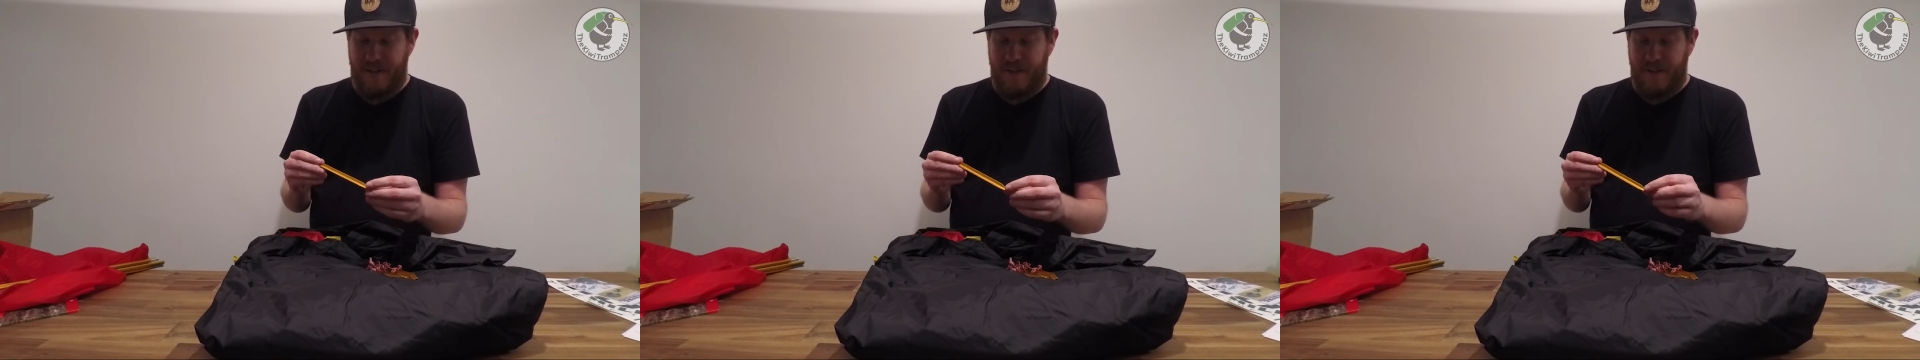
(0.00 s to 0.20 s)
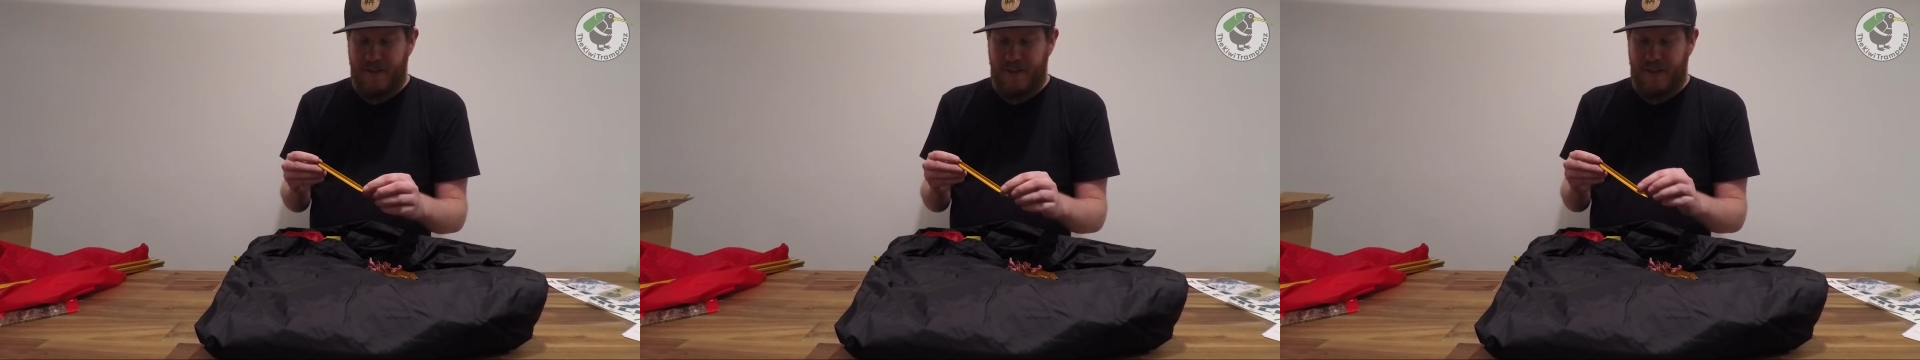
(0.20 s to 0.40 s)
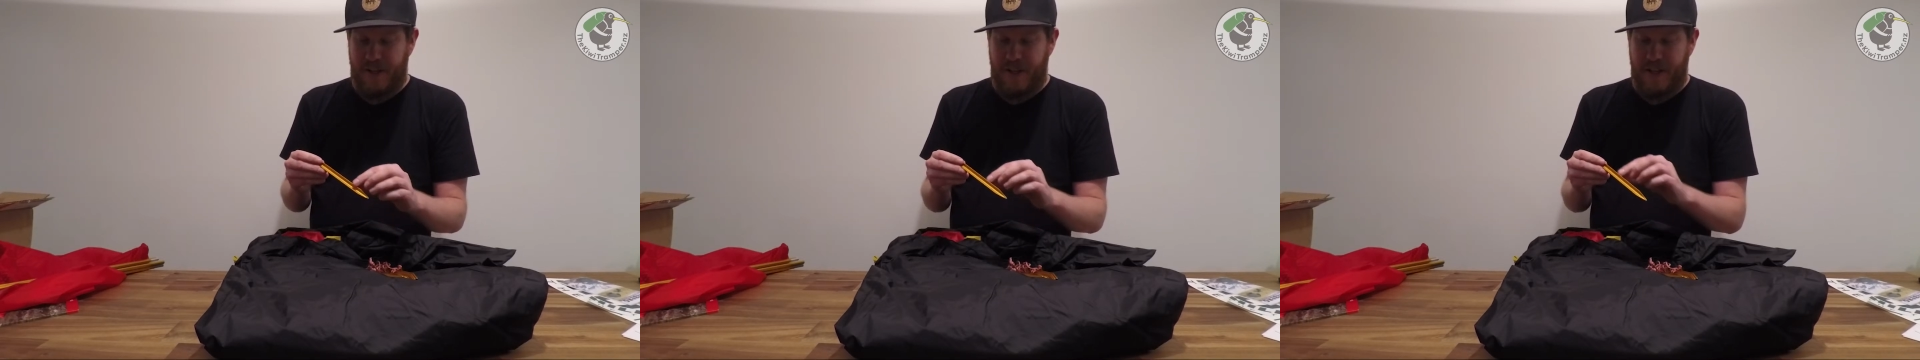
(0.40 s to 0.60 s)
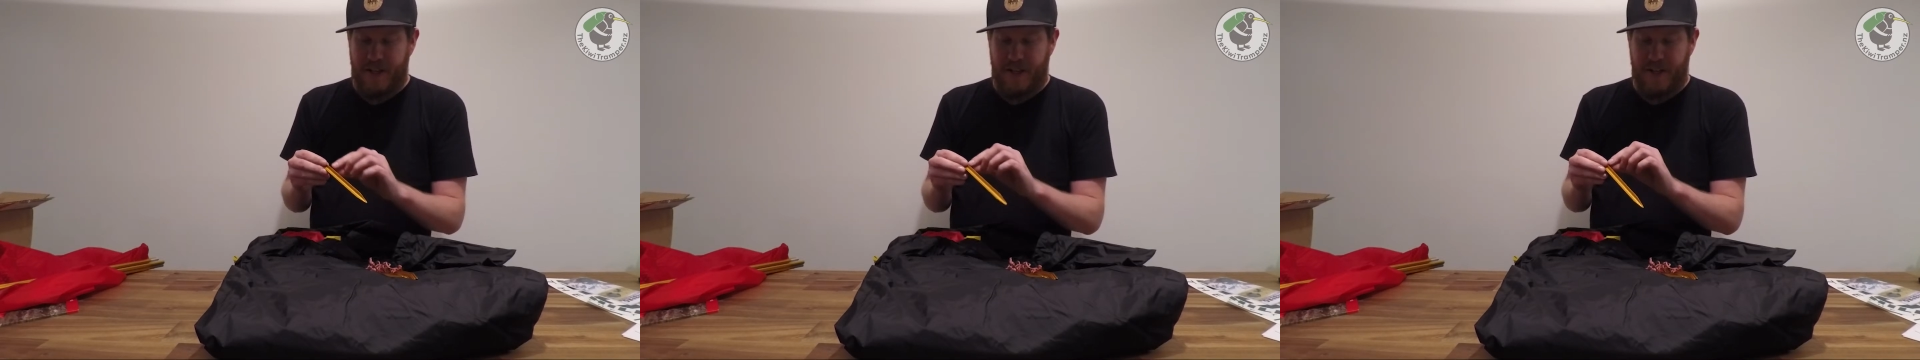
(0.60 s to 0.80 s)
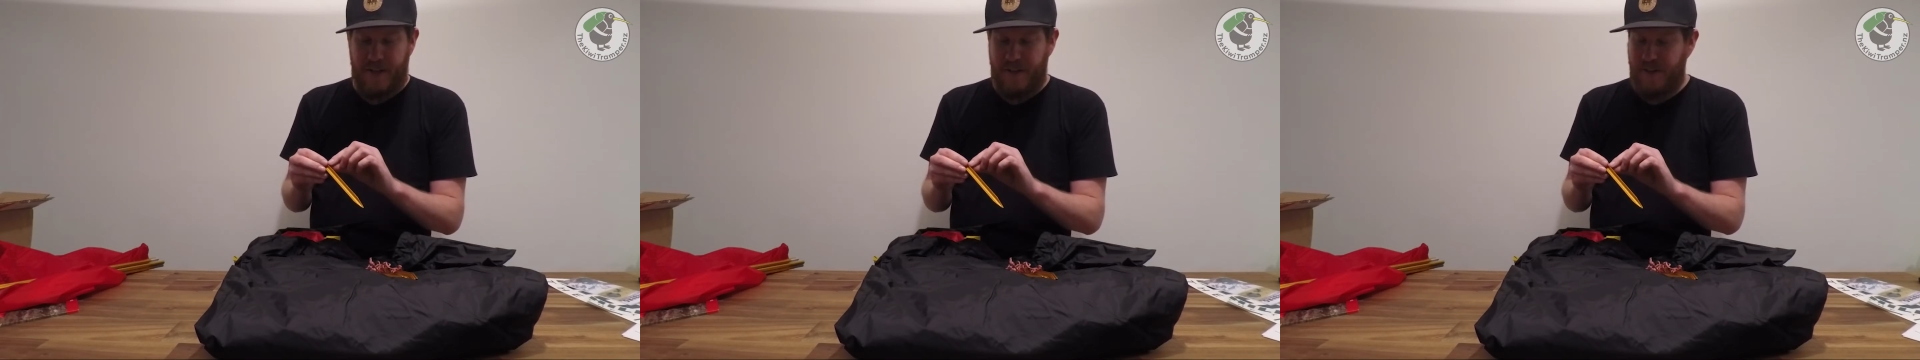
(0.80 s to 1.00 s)
looking
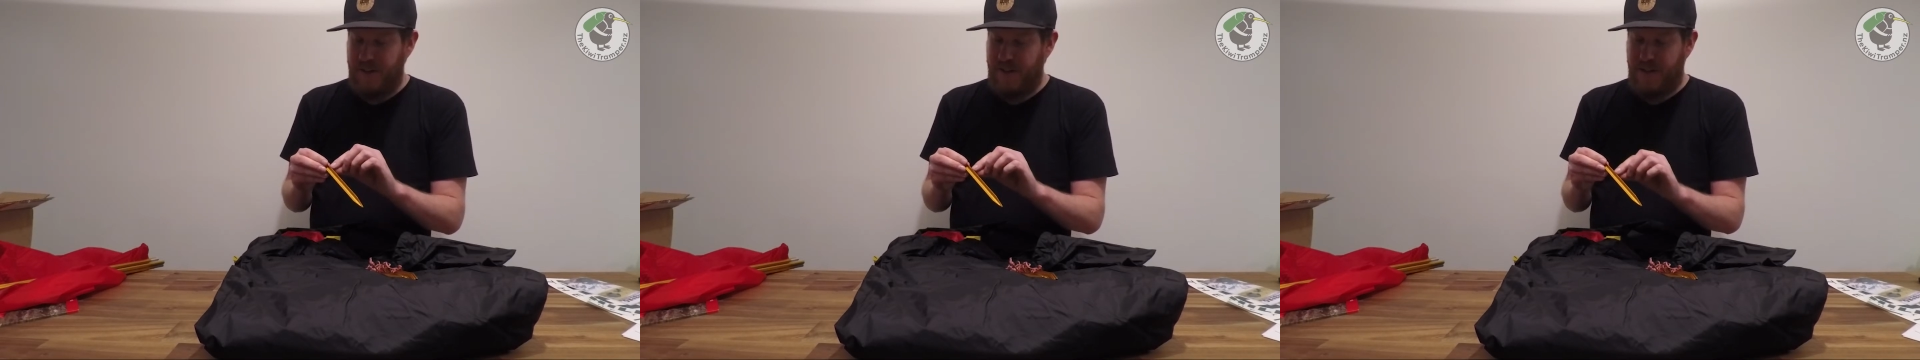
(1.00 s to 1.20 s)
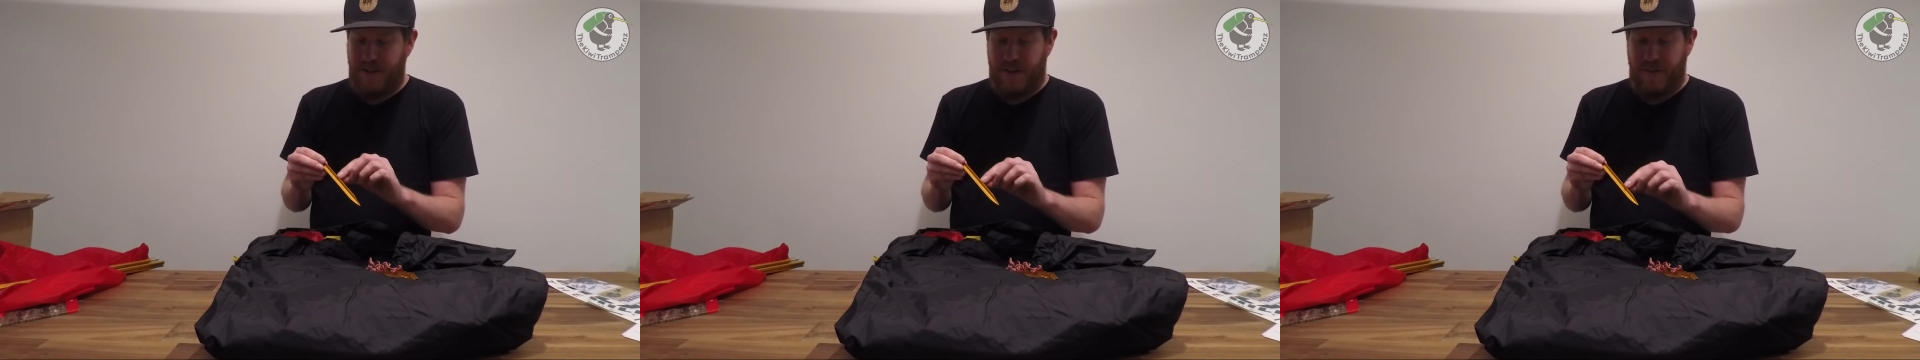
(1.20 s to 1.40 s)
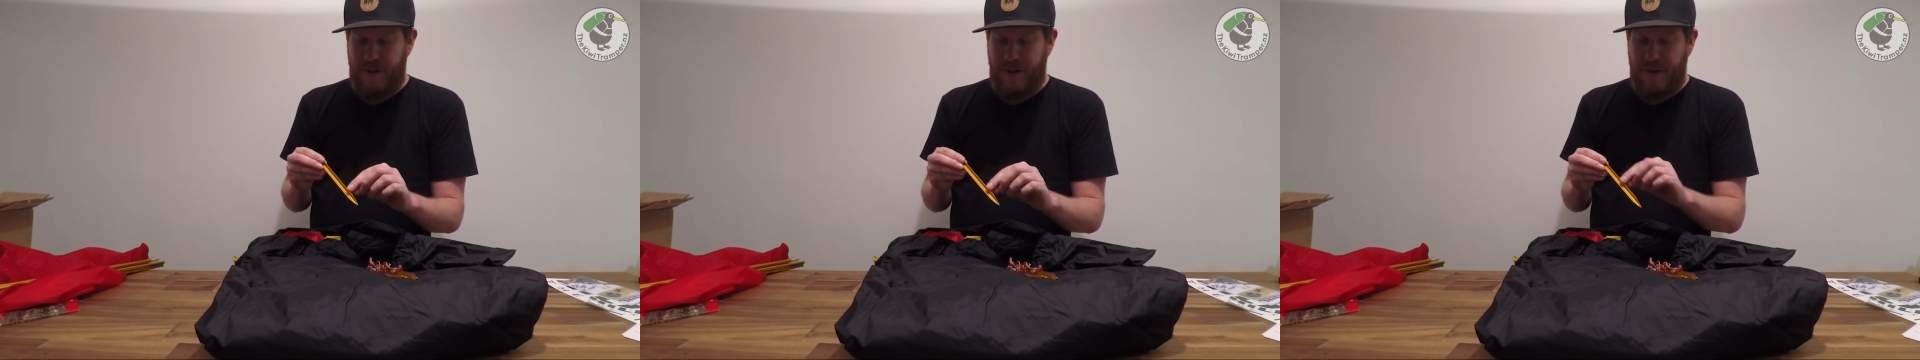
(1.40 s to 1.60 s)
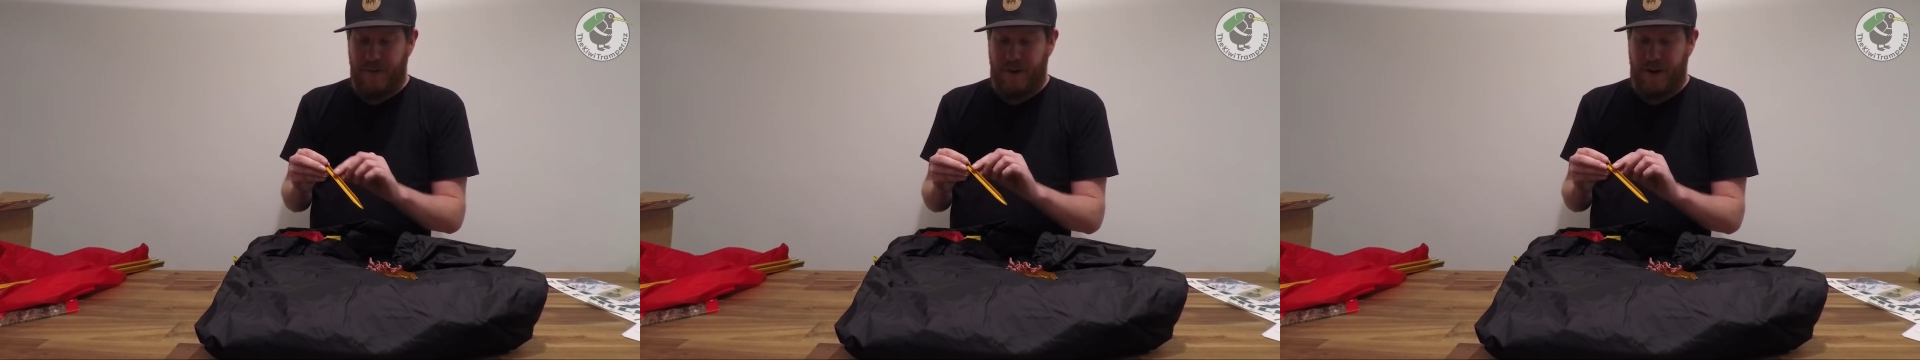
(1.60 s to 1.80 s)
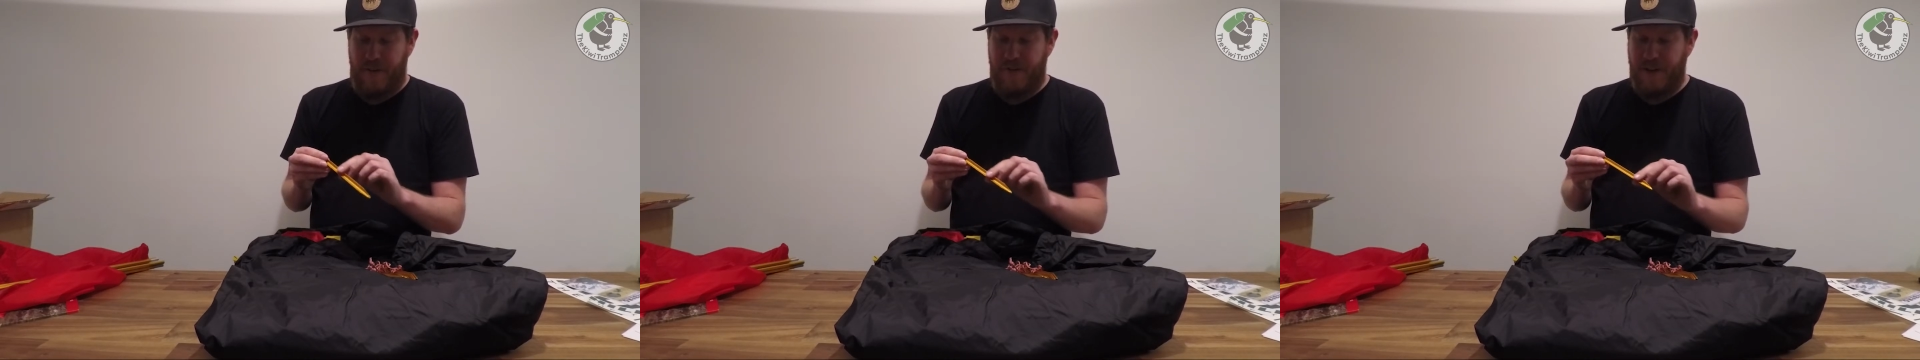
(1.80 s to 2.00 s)
and just like really
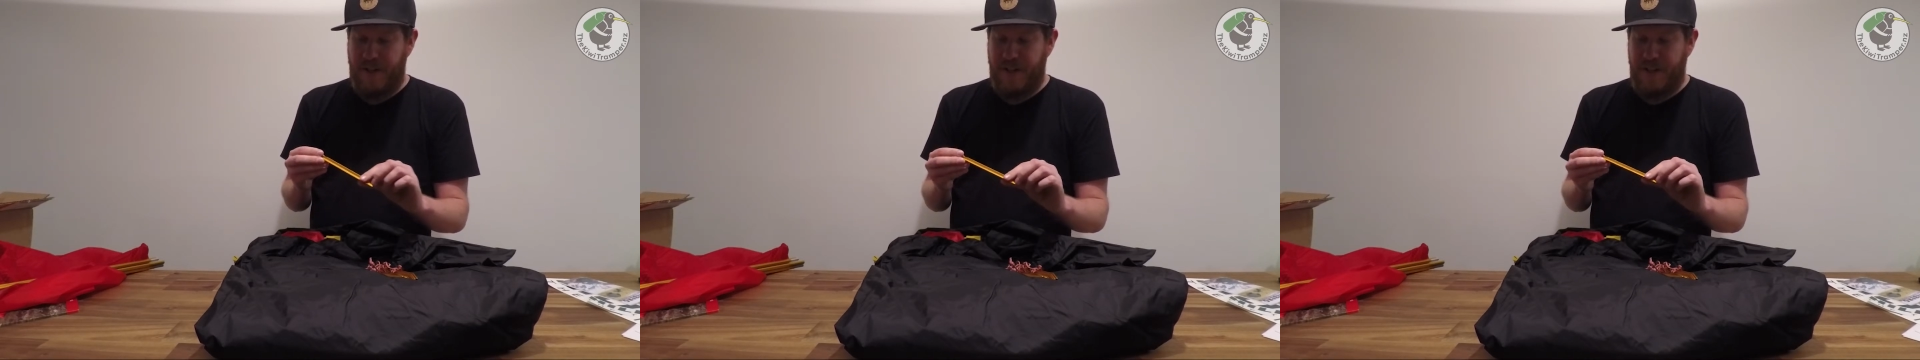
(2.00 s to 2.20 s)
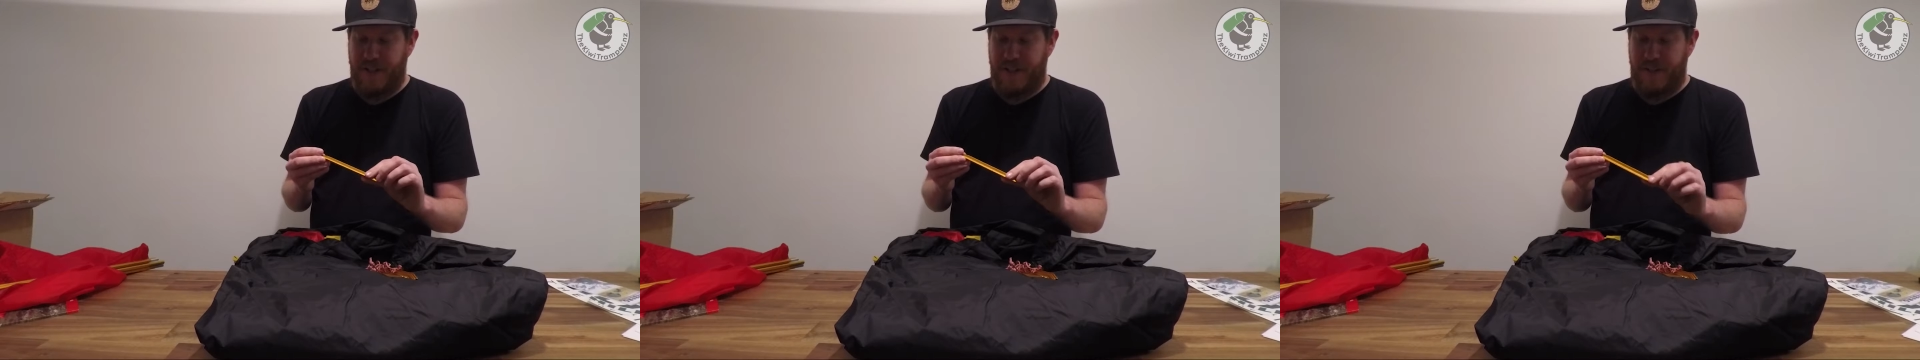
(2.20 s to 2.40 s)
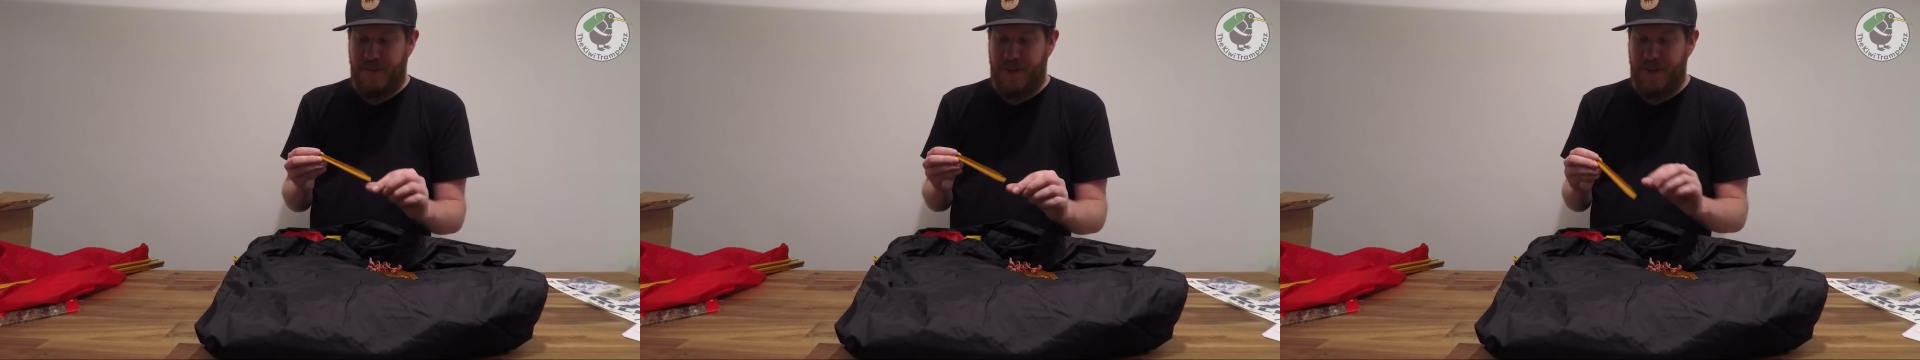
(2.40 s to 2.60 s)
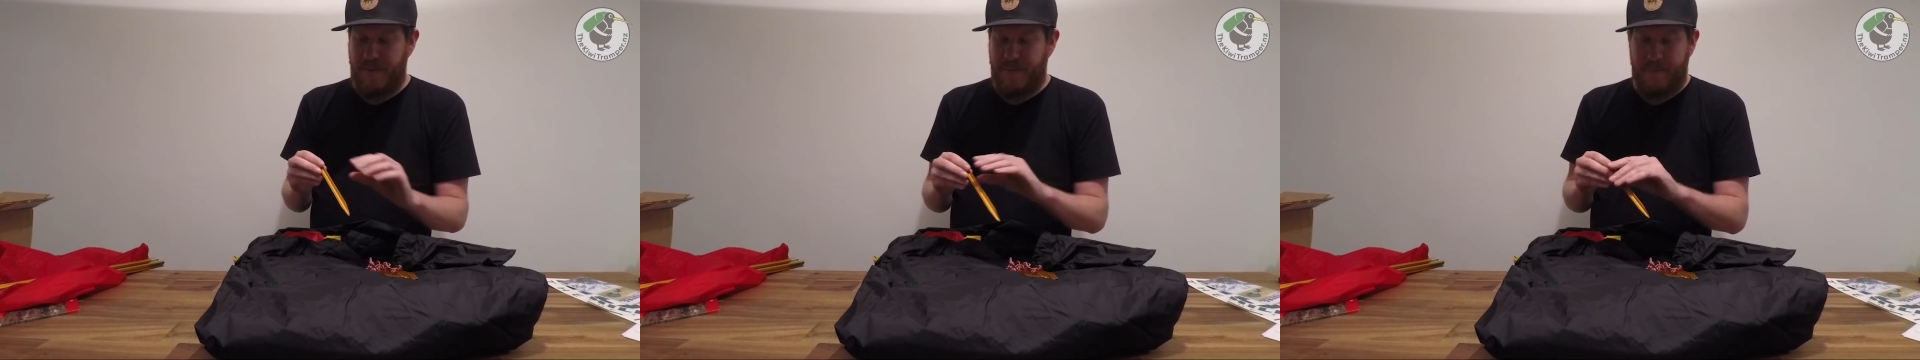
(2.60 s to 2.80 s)
rough edges, but